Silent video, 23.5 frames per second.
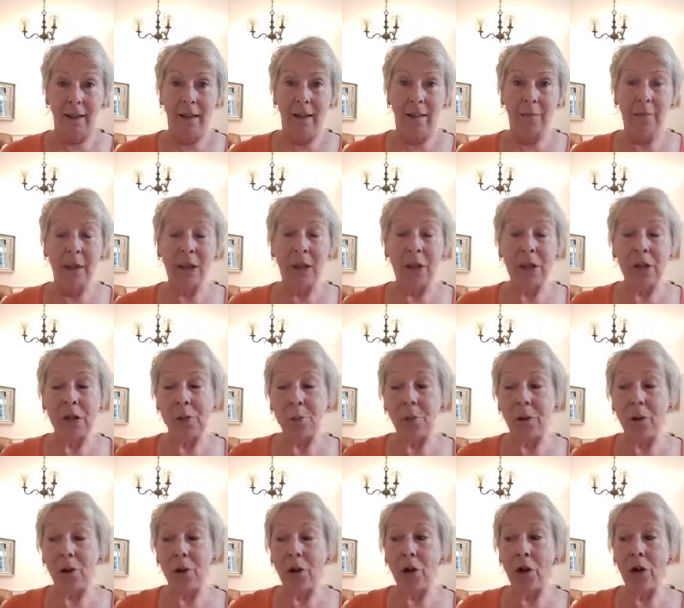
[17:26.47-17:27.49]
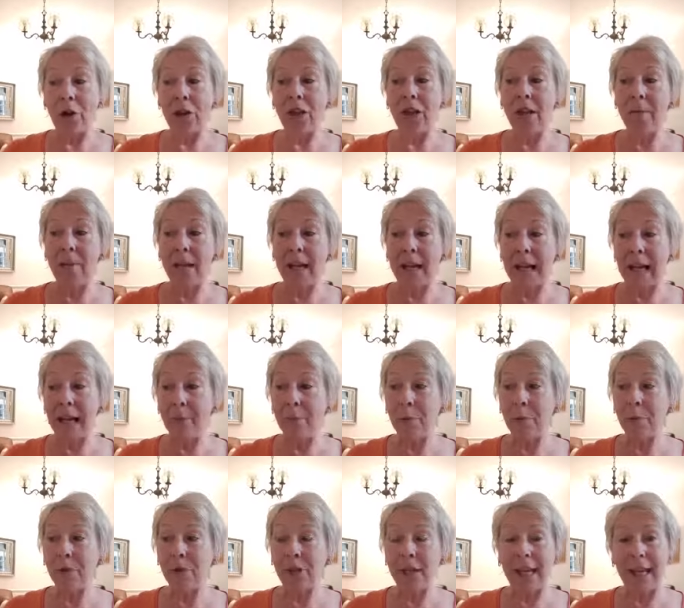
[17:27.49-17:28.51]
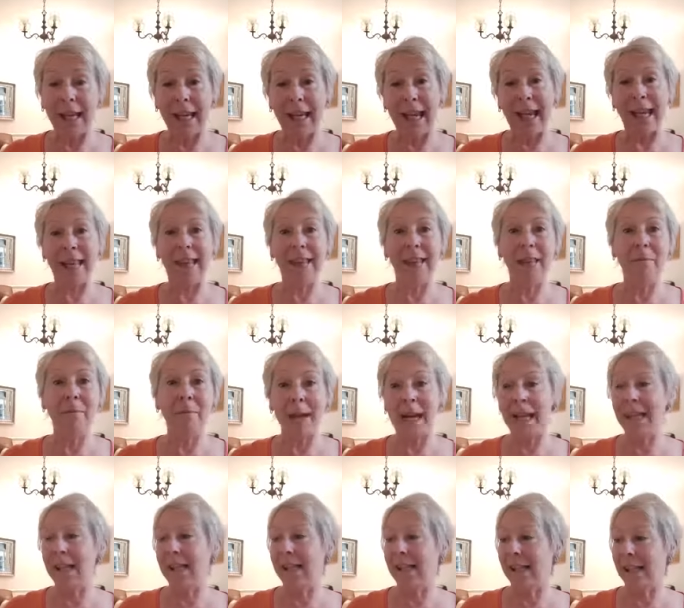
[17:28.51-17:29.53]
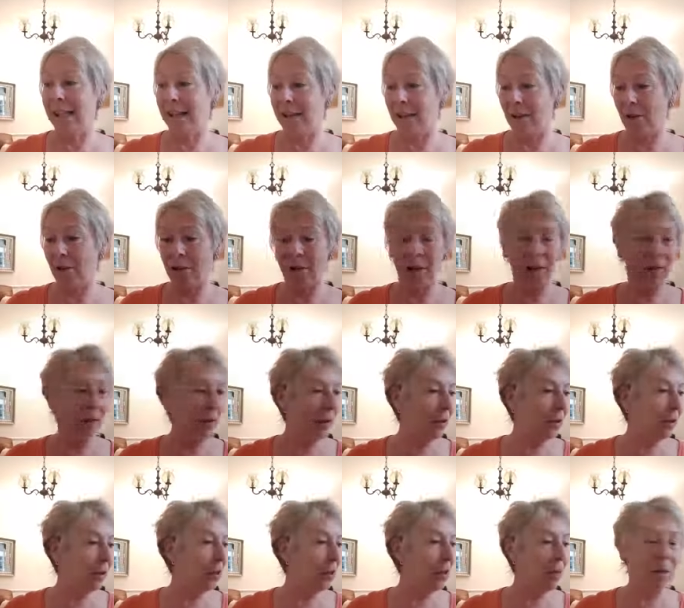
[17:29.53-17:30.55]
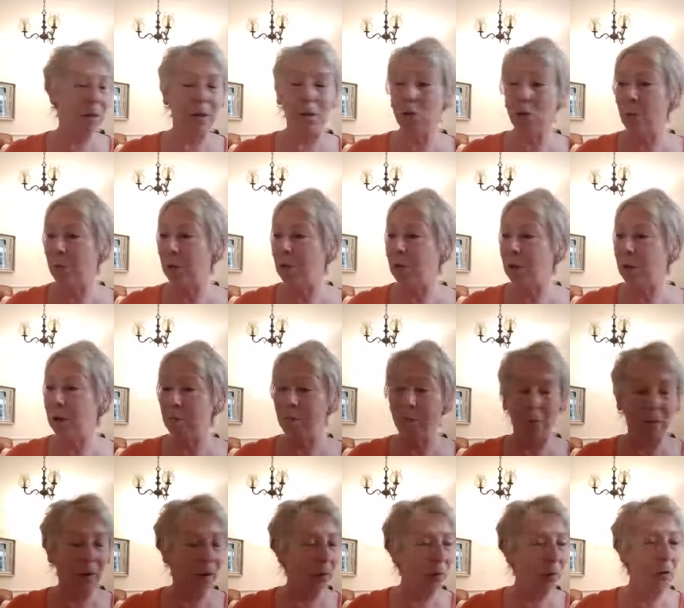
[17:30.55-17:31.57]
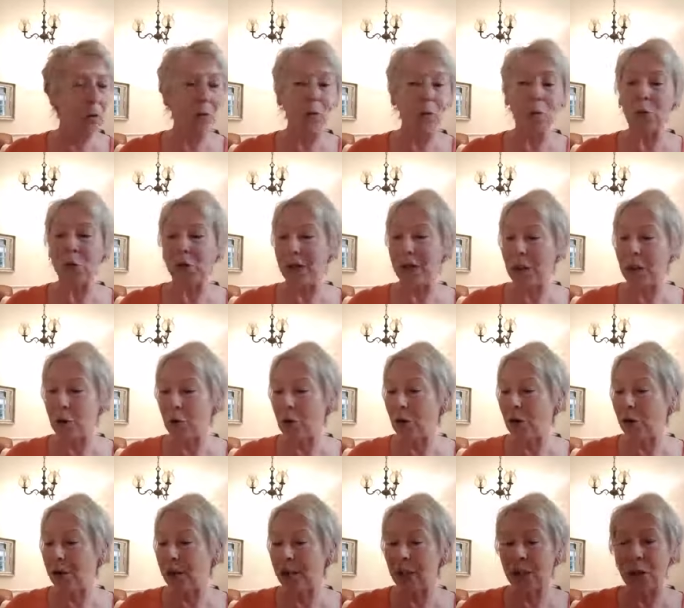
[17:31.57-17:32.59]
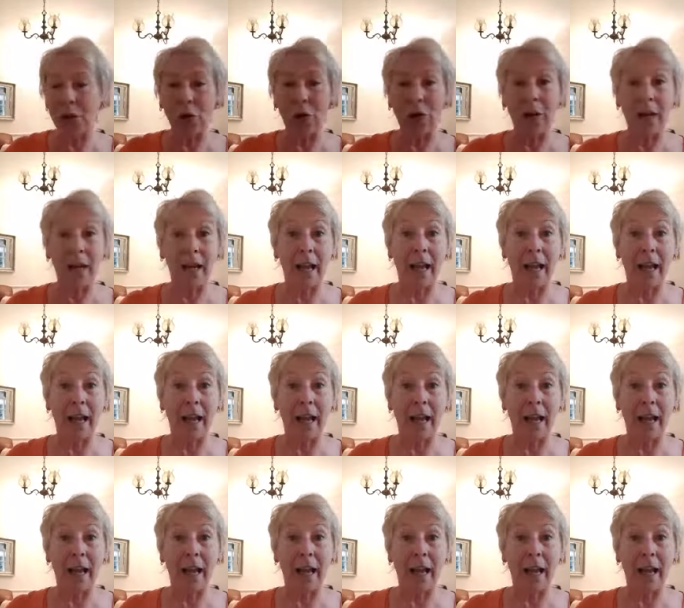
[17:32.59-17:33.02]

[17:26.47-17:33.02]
Because we're not going to be able to get the medicine, or the, there's going to be no, who knows, the doctor's not.